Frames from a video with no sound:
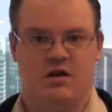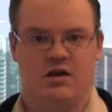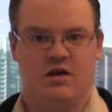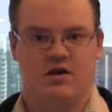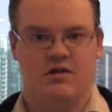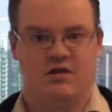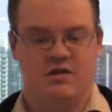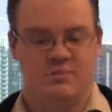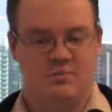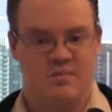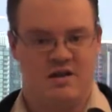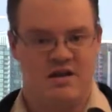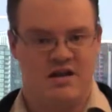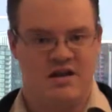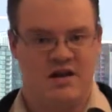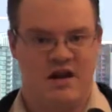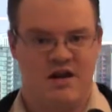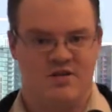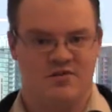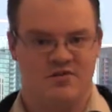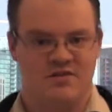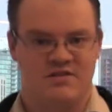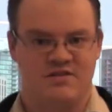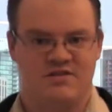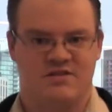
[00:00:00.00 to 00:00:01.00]
are many
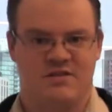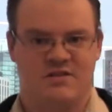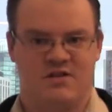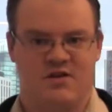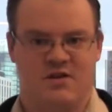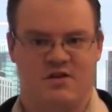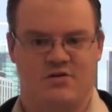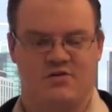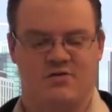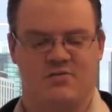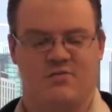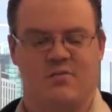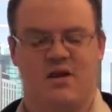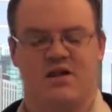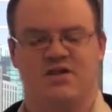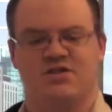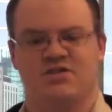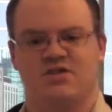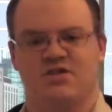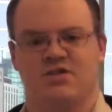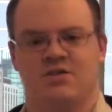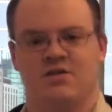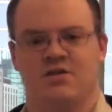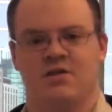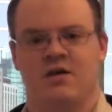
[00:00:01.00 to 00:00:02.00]
others that I could
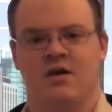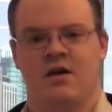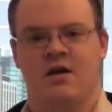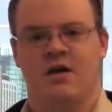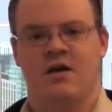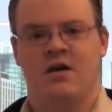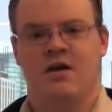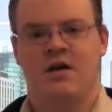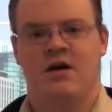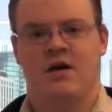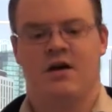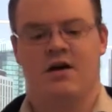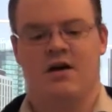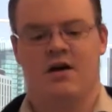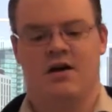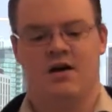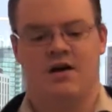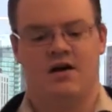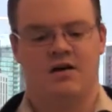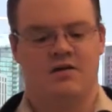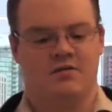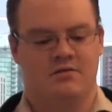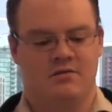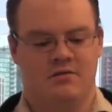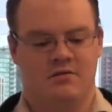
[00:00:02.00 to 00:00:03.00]
mention
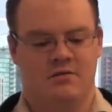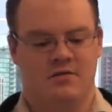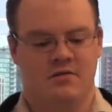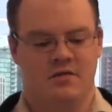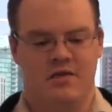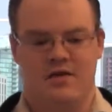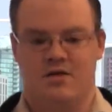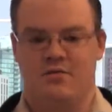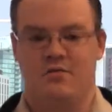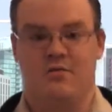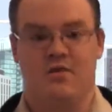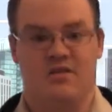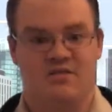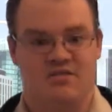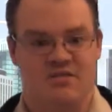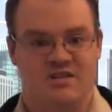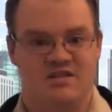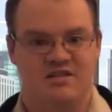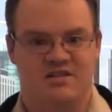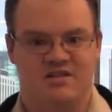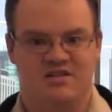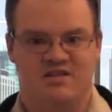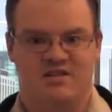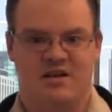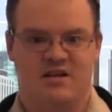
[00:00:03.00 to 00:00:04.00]
that we're
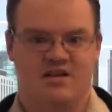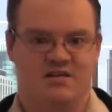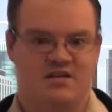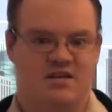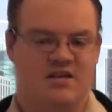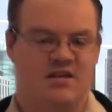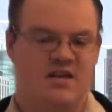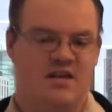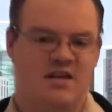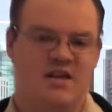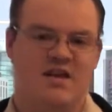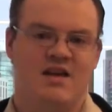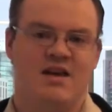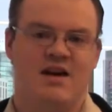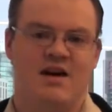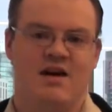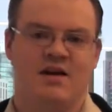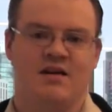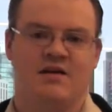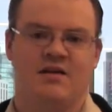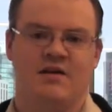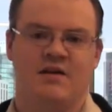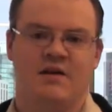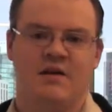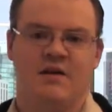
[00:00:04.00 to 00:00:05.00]
intersecting here.
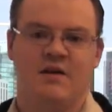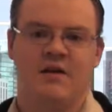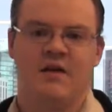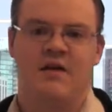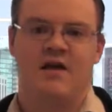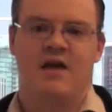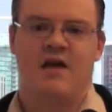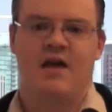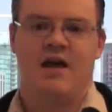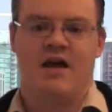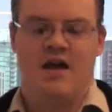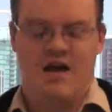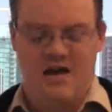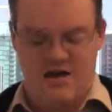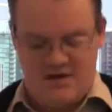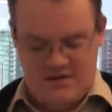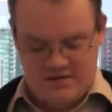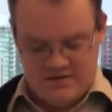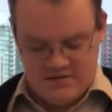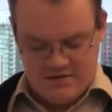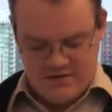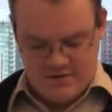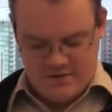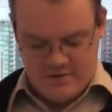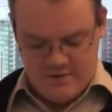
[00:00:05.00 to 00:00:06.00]

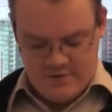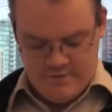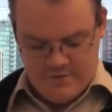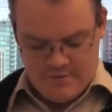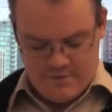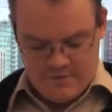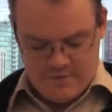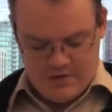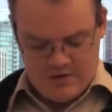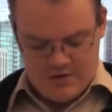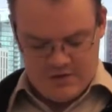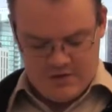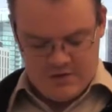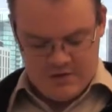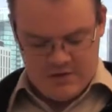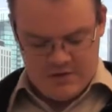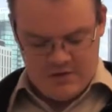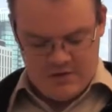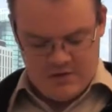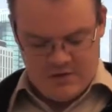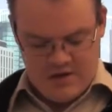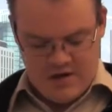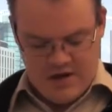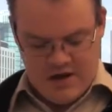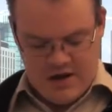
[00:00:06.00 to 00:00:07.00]
And
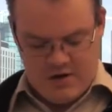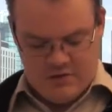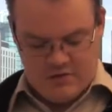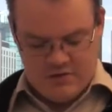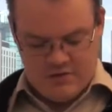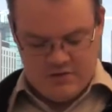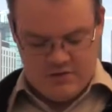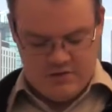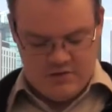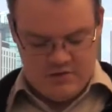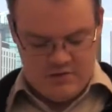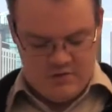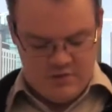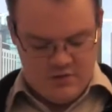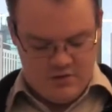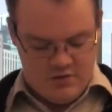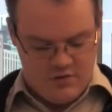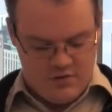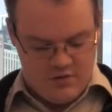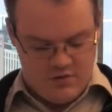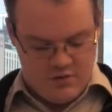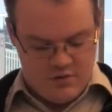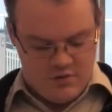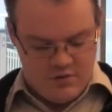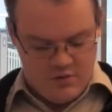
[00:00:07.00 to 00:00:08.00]
now
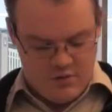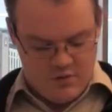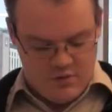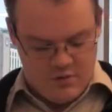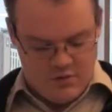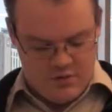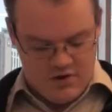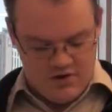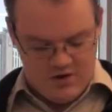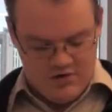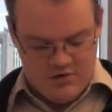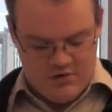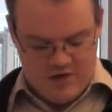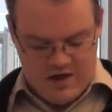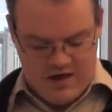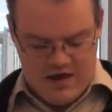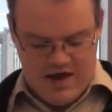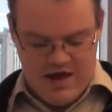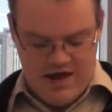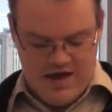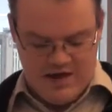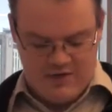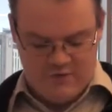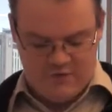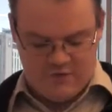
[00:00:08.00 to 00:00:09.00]
what you
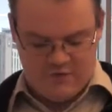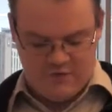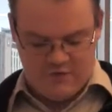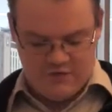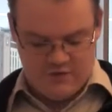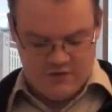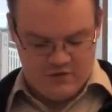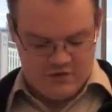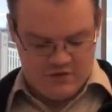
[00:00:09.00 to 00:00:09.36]
have